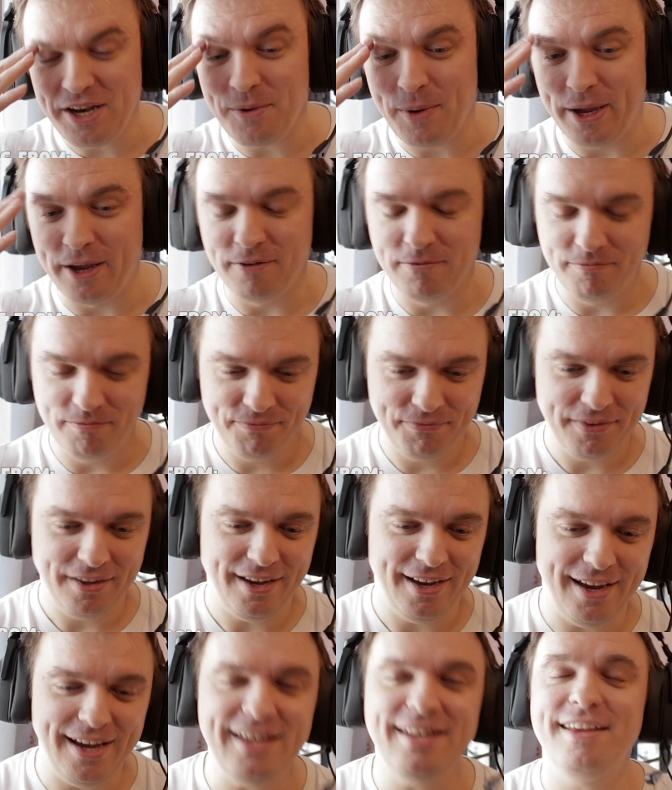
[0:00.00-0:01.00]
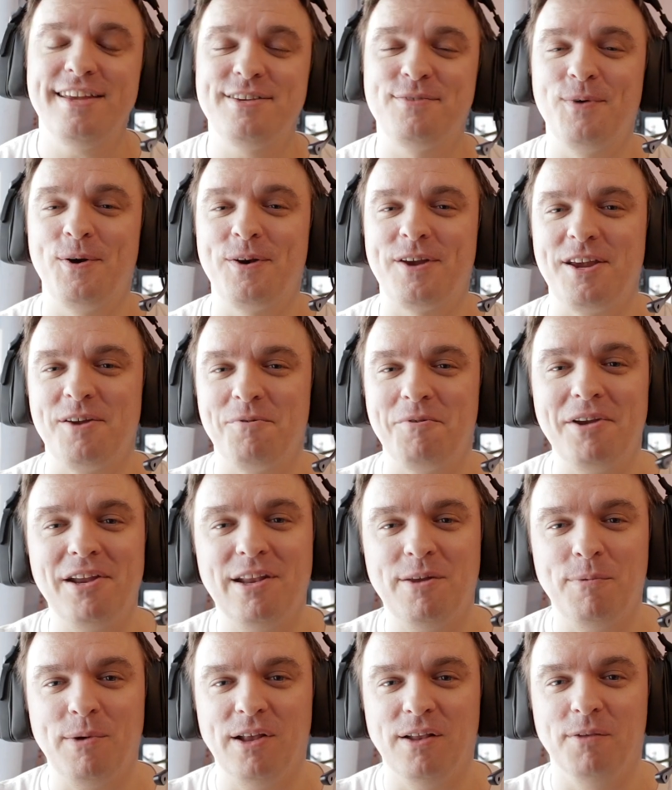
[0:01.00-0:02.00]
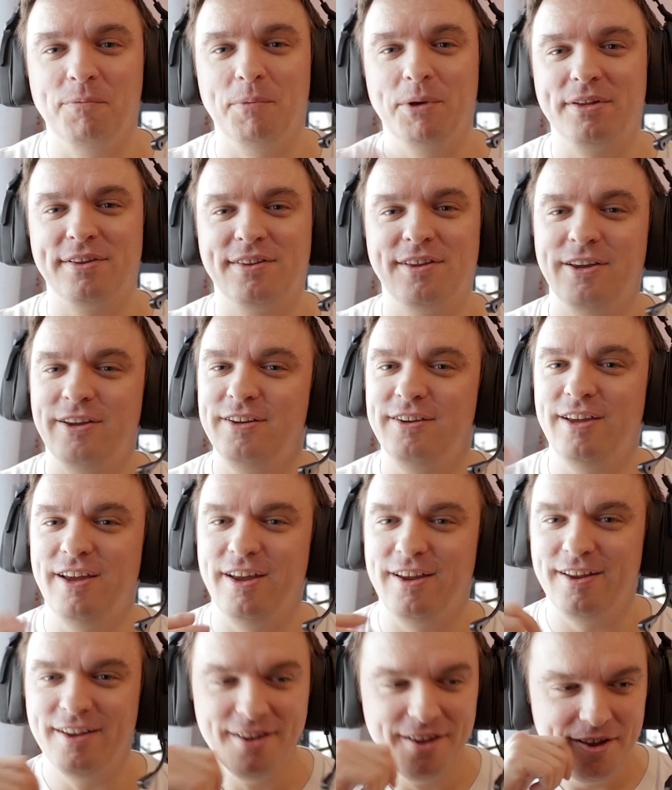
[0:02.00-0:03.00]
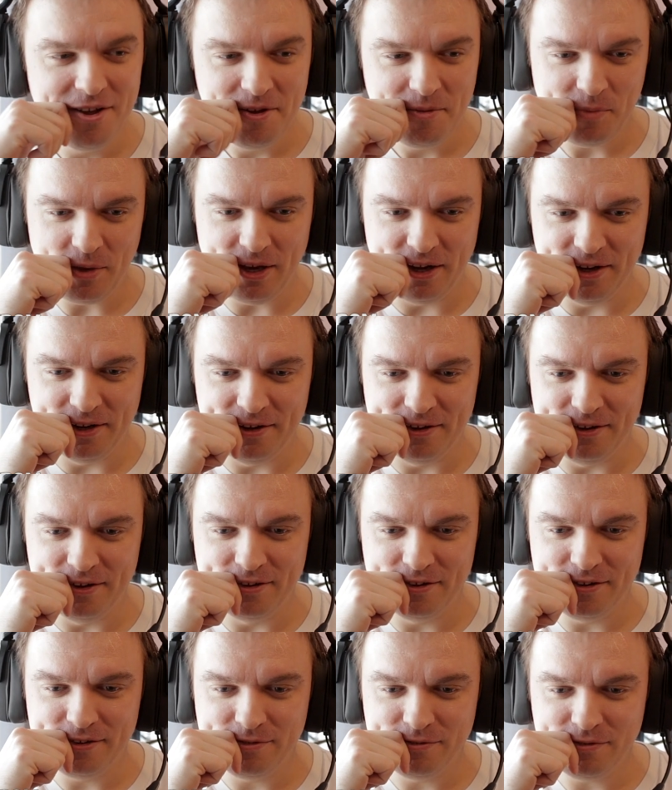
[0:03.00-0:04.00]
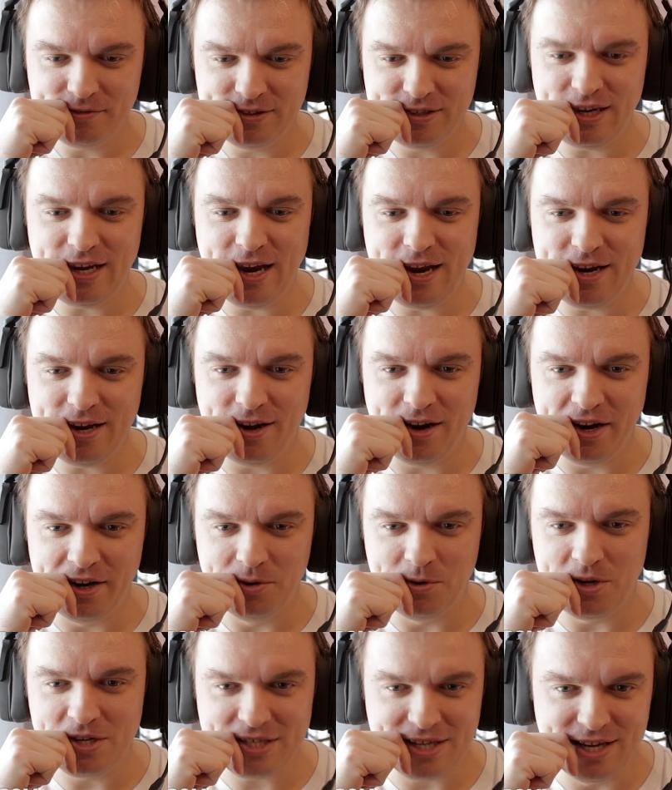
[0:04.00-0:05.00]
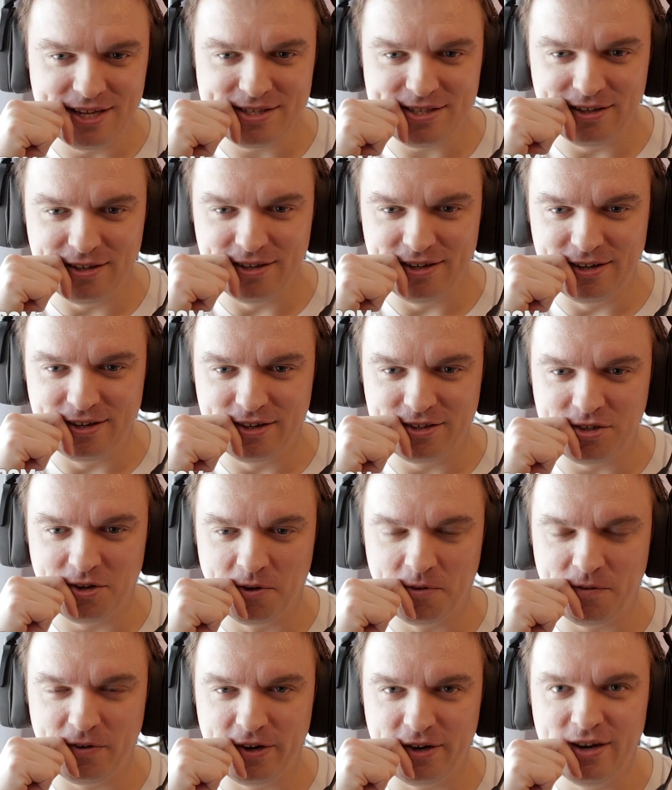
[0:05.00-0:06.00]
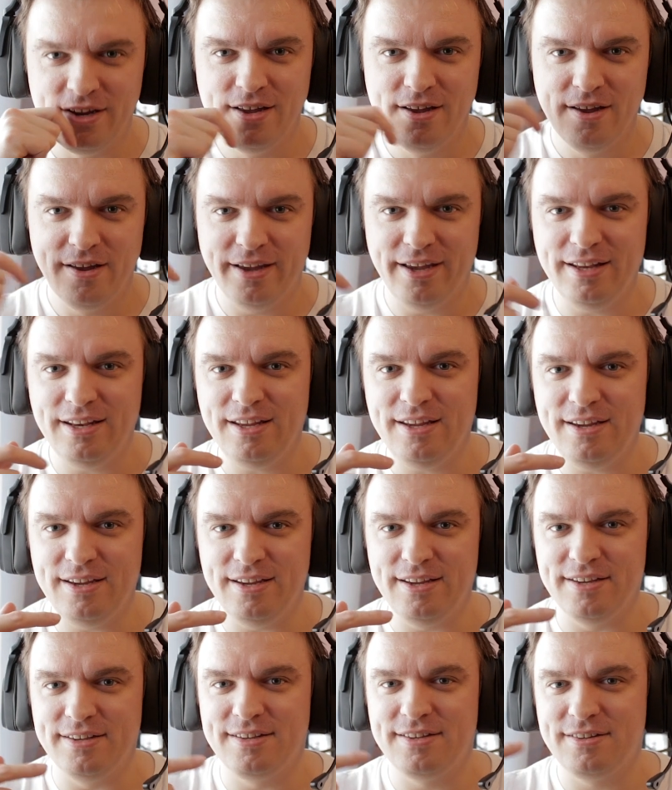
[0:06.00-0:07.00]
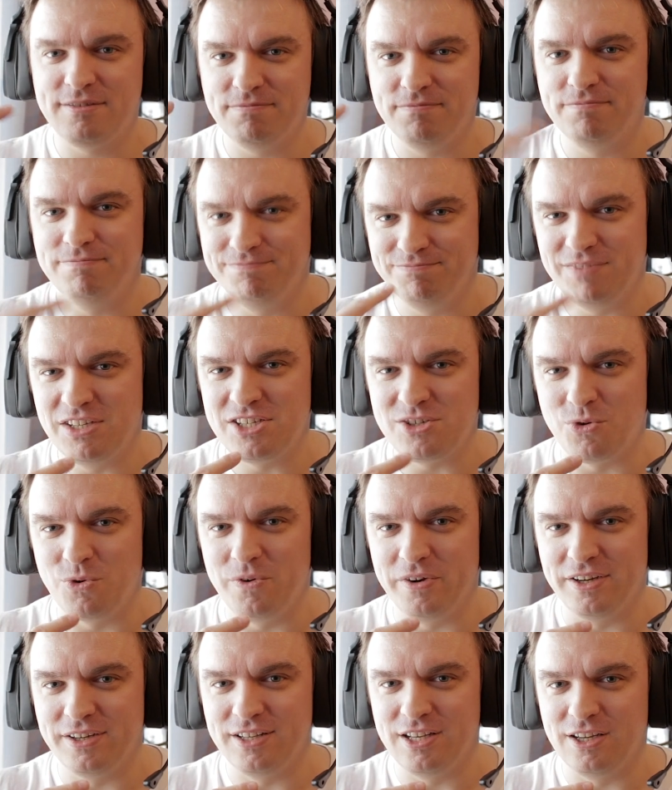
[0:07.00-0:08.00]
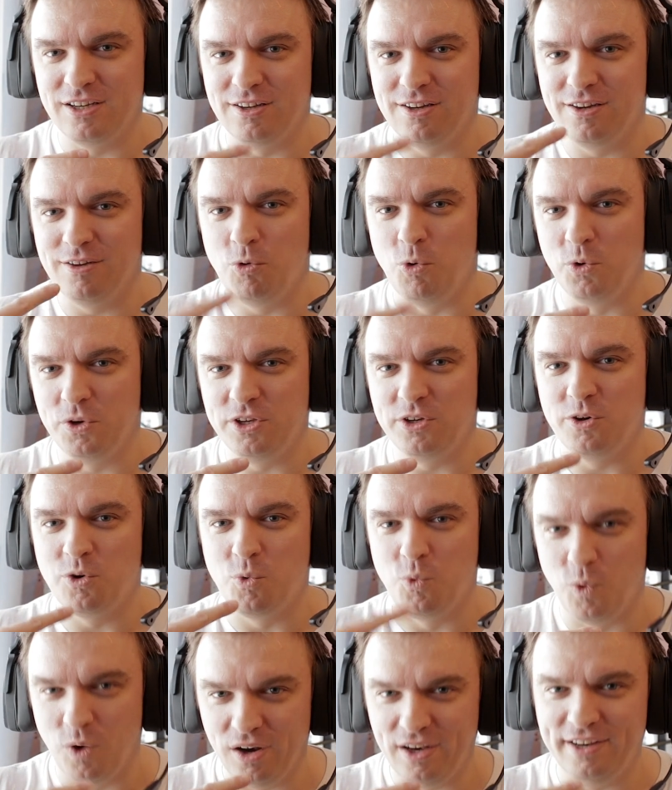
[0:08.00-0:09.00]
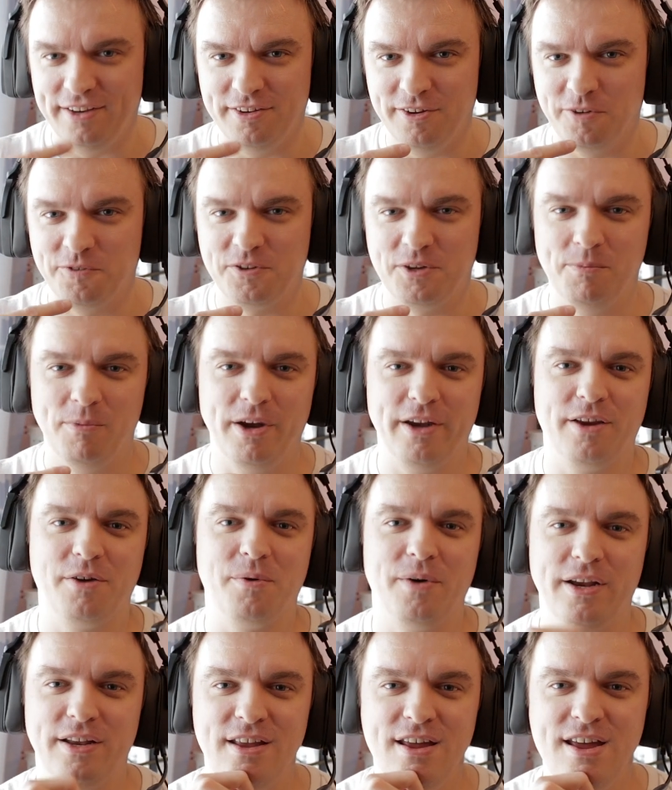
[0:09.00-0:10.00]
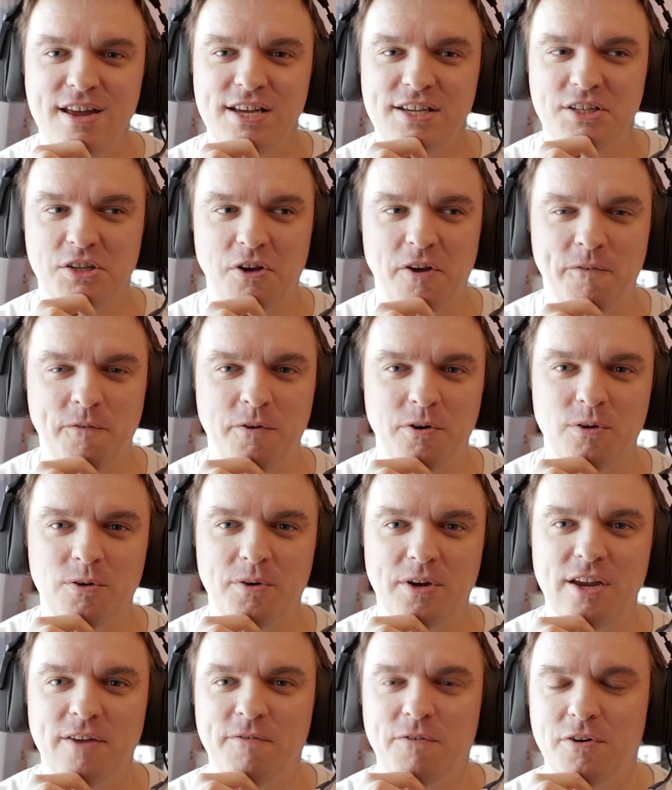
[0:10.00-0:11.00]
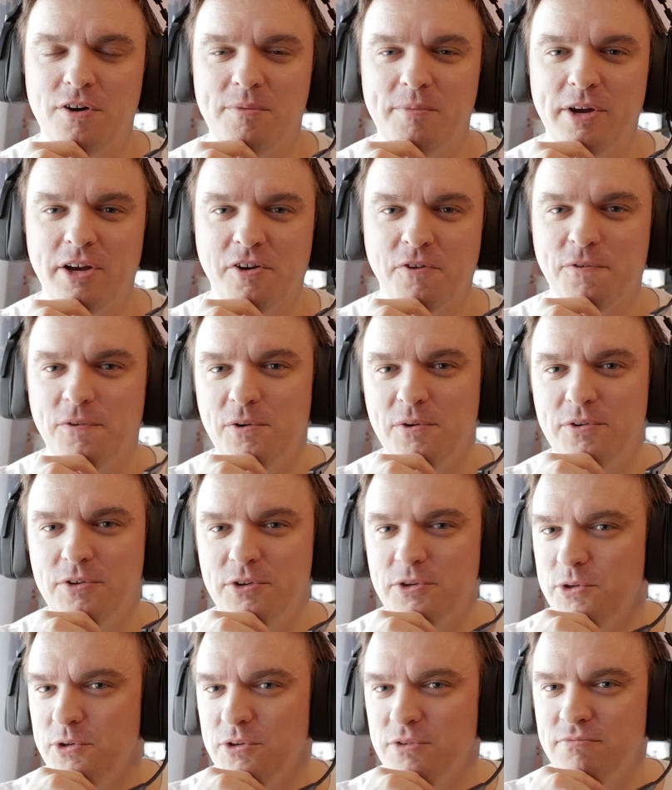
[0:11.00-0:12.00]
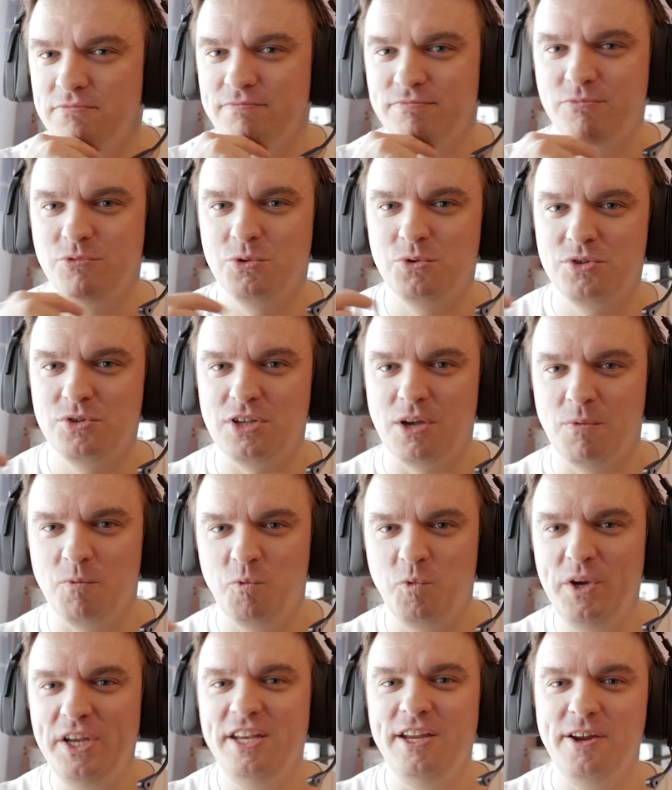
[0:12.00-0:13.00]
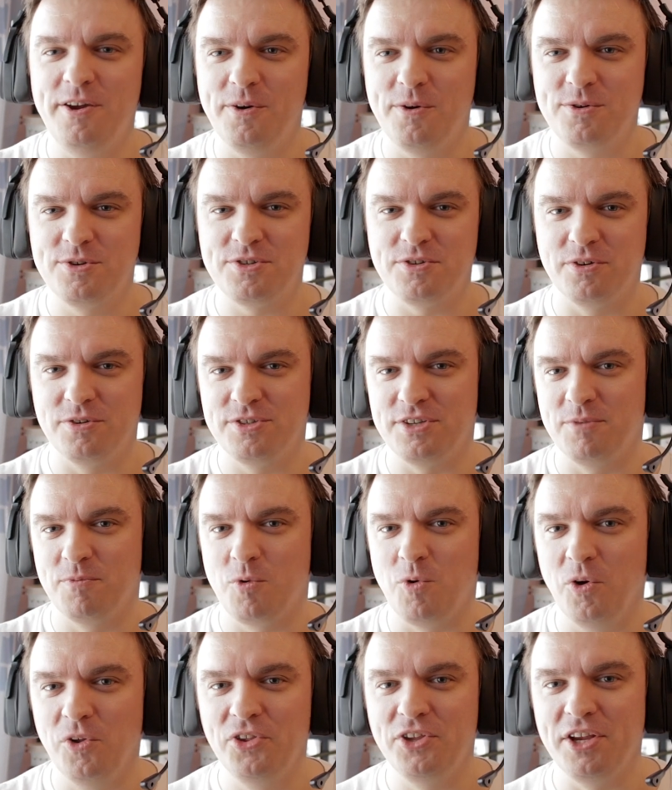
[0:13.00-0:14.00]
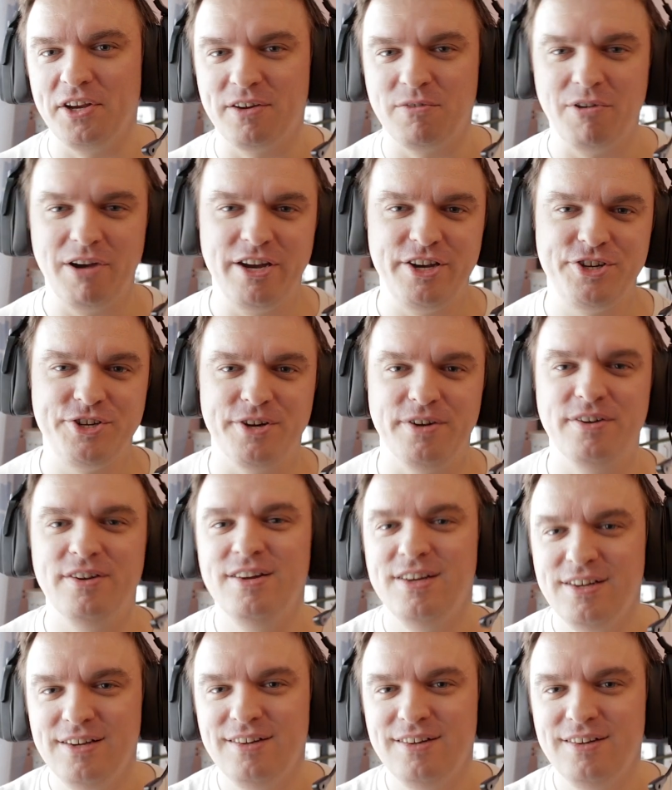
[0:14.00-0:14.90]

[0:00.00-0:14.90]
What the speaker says: anyway, it is working really well, but yeah, the AI noise cancelling software, it is destroying the audio quality of the mic, right? So if you're looking for a microphone to do some videos or some content creation,